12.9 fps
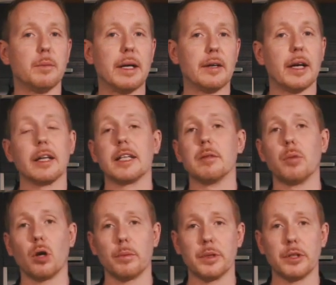marinade like the
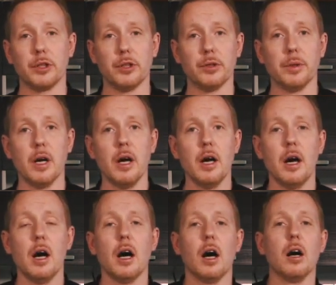barbecue.
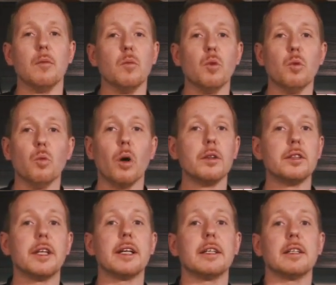One
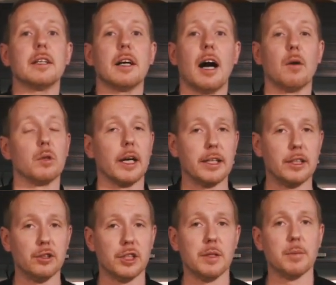thing I would
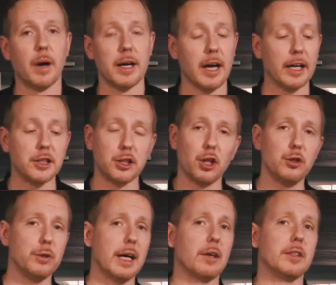like you to keep in mind, I
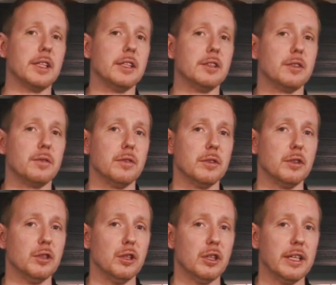showed you now these
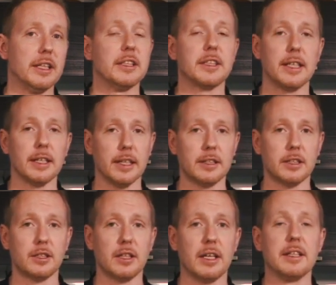in a
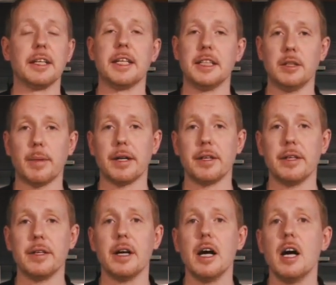skillet in the heating
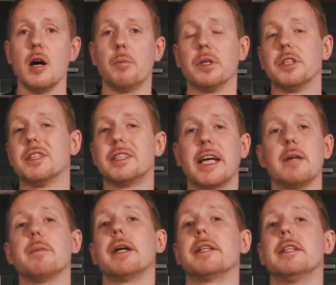method, but the
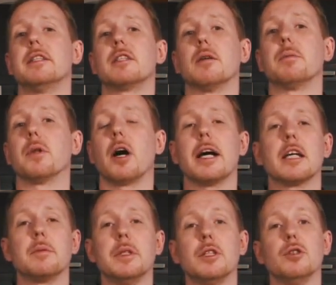same methods apply
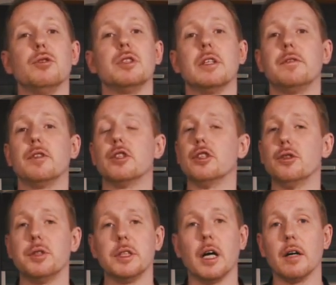and can be used if you're
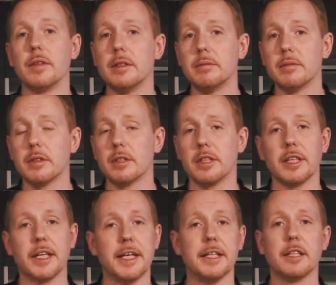using the oven,
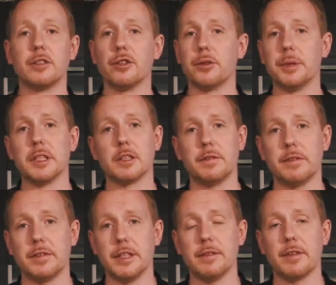heating it to
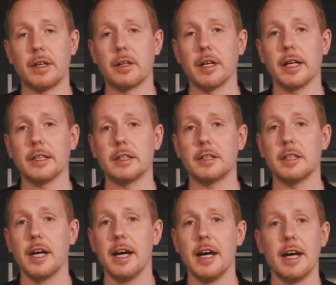350 Fahrenheit,
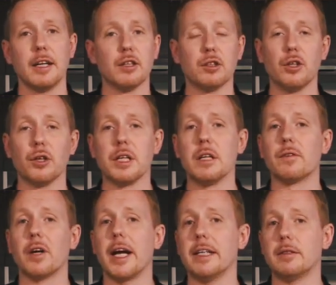cooking it
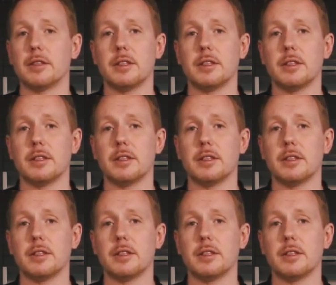for 8